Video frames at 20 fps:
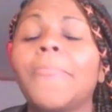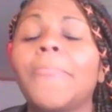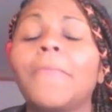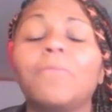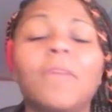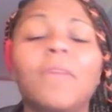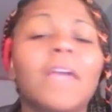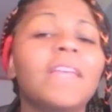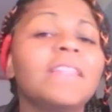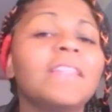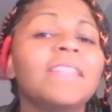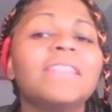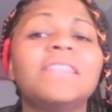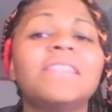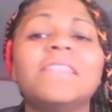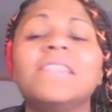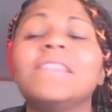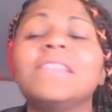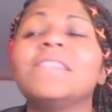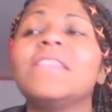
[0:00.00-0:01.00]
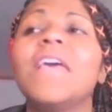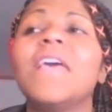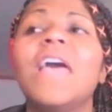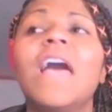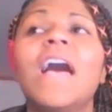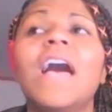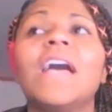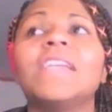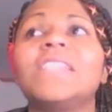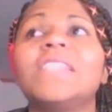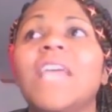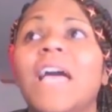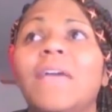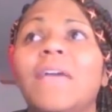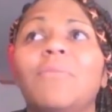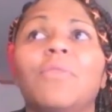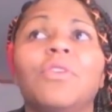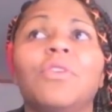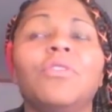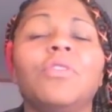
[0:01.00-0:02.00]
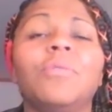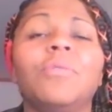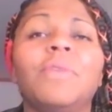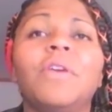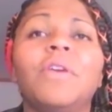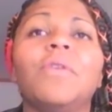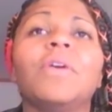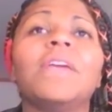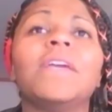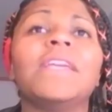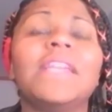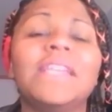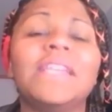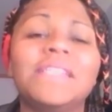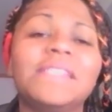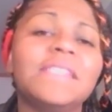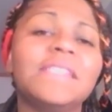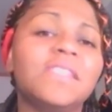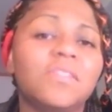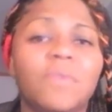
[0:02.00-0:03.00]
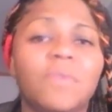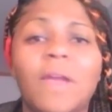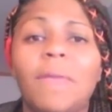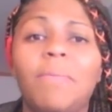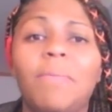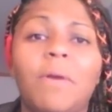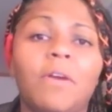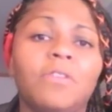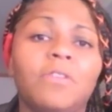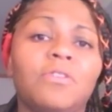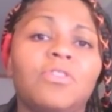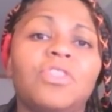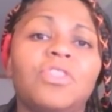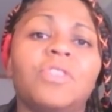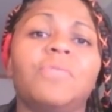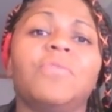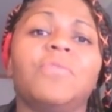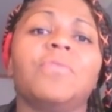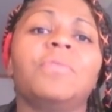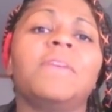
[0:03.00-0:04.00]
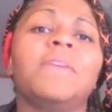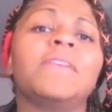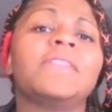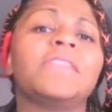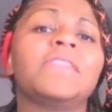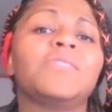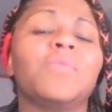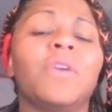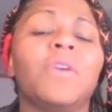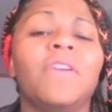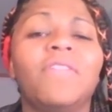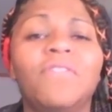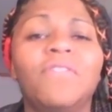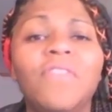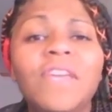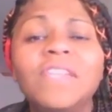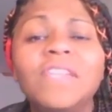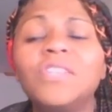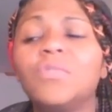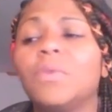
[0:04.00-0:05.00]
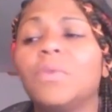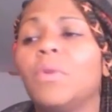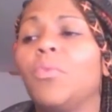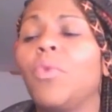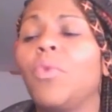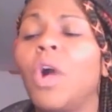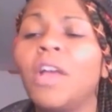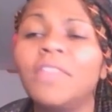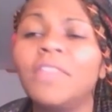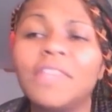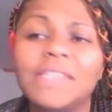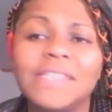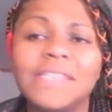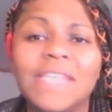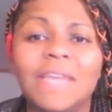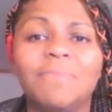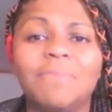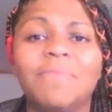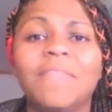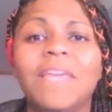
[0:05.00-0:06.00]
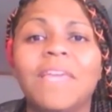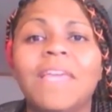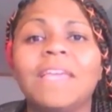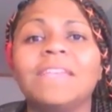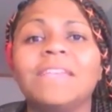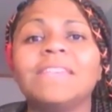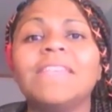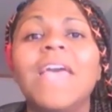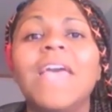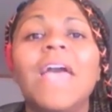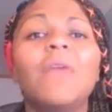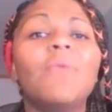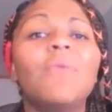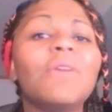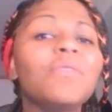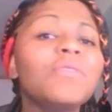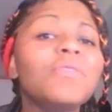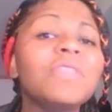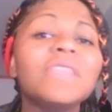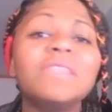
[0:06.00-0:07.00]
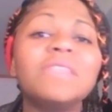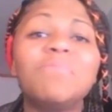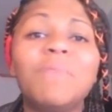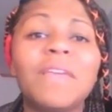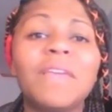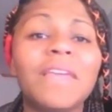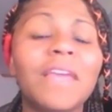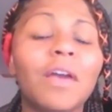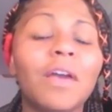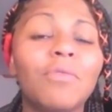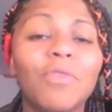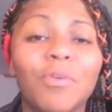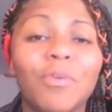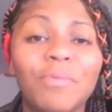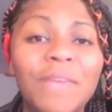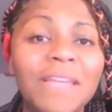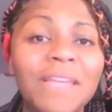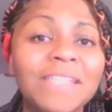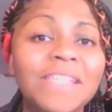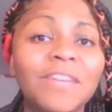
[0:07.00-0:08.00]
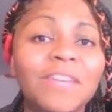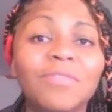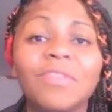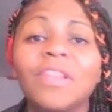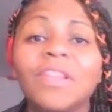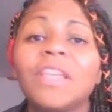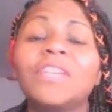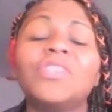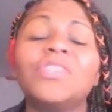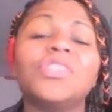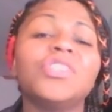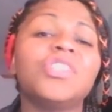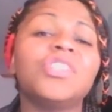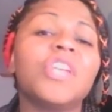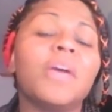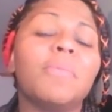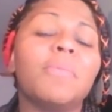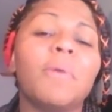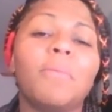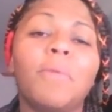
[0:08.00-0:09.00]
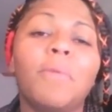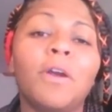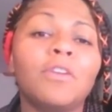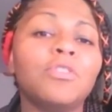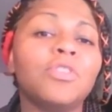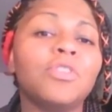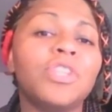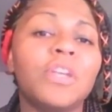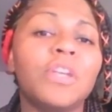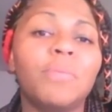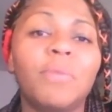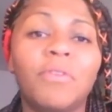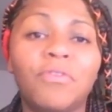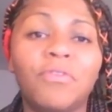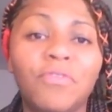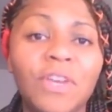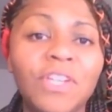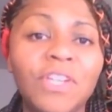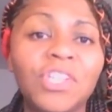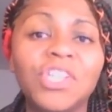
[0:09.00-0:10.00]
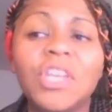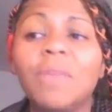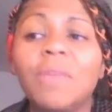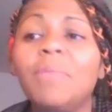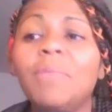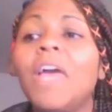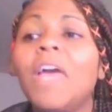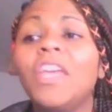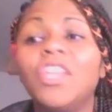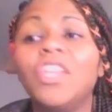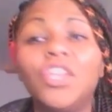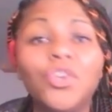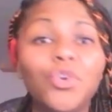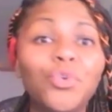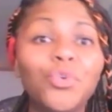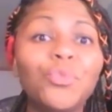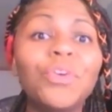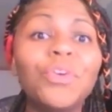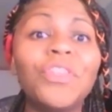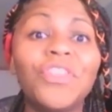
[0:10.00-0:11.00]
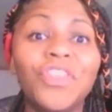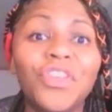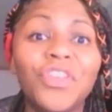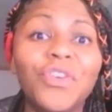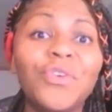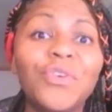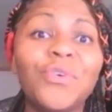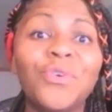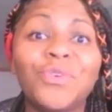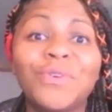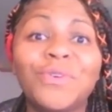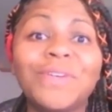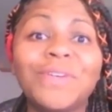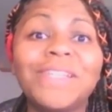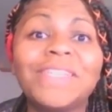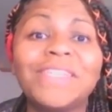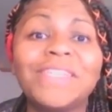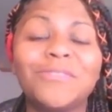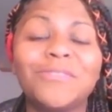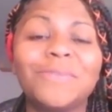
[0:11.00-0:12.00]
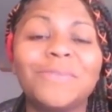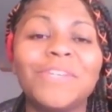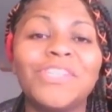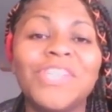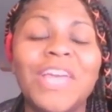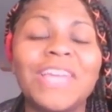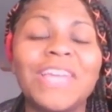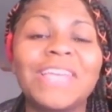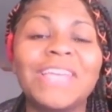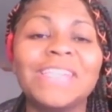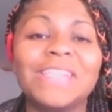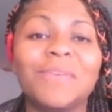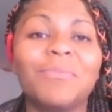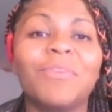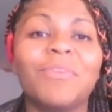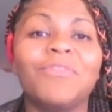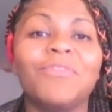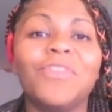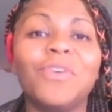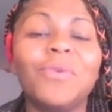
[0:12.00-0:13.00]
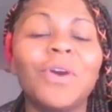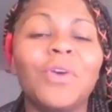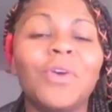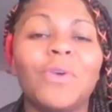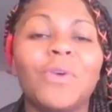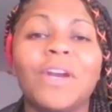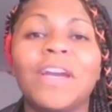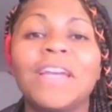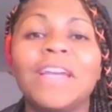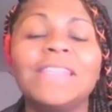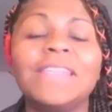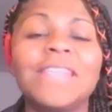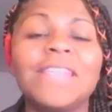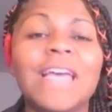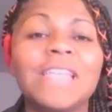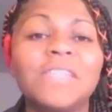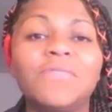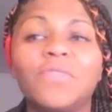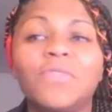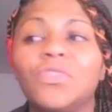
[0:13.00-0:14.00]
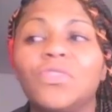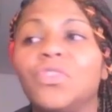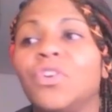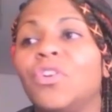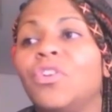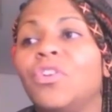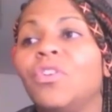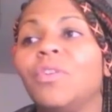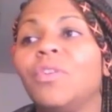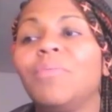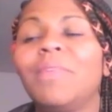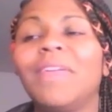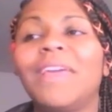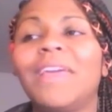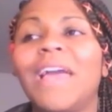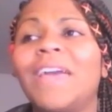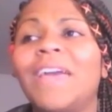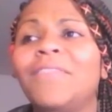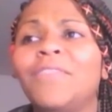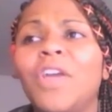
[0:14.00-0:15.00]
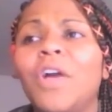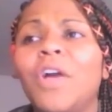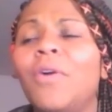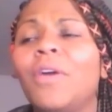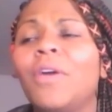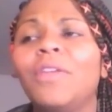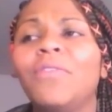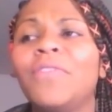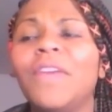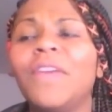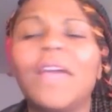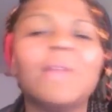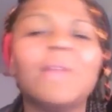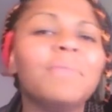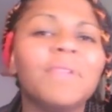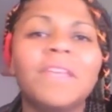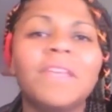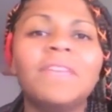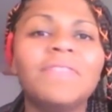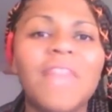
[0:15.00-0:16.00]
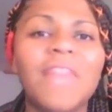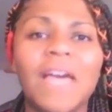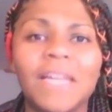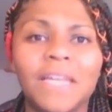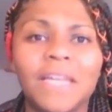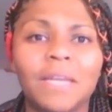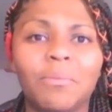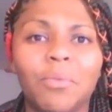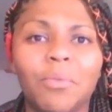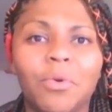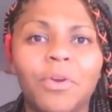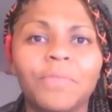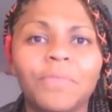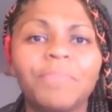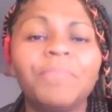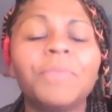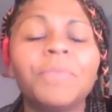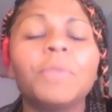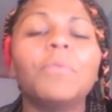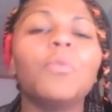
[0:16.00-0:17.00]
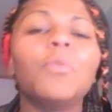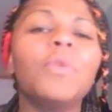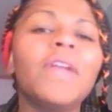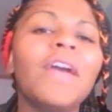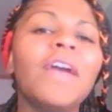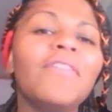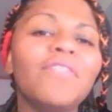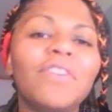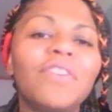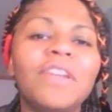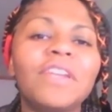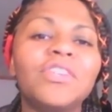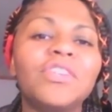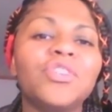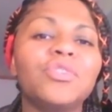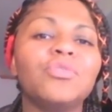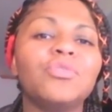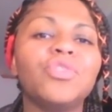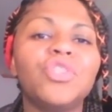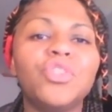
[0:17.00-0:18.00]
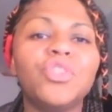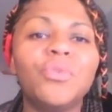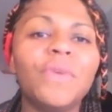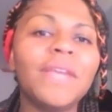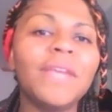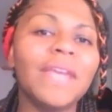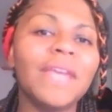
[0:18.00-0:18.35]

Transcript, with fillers: right? This is a time where you could be going, is this the right partnership for me? Is this where I fit? Do we want the same things? Whether this be a romantic relationship, a partnership, a friendship, you with you, you could still be shedding some of you, Aquarius, that's for sure. You could be like, I don't know, I don't think I believe that anymore. But whatever it is, you're doing